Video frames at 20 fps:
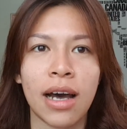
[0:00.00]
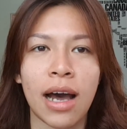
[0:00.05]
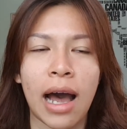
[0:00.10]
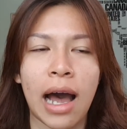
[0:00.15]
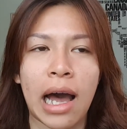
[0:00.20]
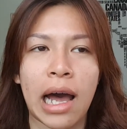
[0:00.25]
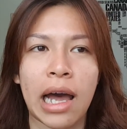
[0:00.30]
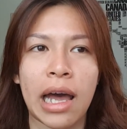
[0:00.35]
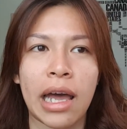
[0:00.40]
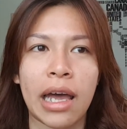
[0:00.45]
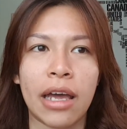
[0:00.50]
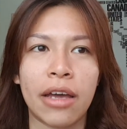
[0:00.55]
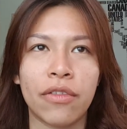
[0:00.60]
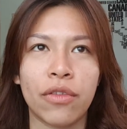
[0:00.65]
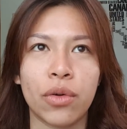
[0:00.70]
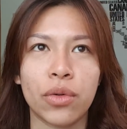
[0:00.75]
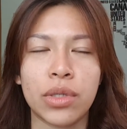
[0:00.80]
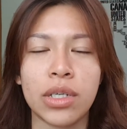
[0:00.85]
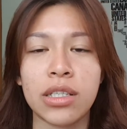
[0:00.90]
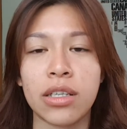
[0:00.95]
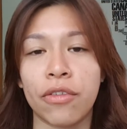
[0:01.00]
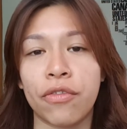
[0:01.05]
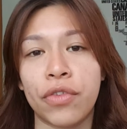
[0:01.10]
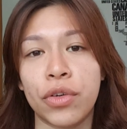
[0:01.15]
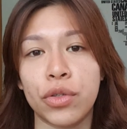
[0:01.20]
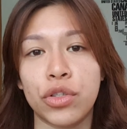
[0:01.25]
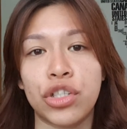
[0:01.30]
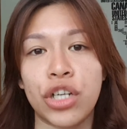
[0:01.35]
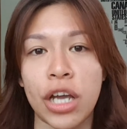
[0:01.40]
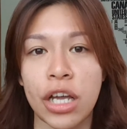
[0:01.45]
I noticed a
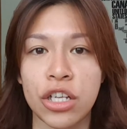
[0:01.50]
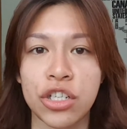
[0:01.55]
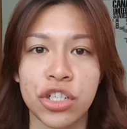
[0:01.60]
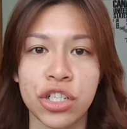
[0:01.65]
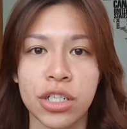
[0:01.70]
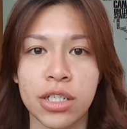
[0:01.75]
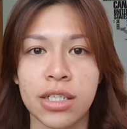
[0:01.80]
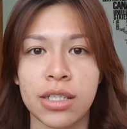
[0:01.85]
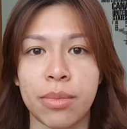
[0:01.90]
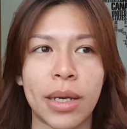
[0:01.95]
few changes.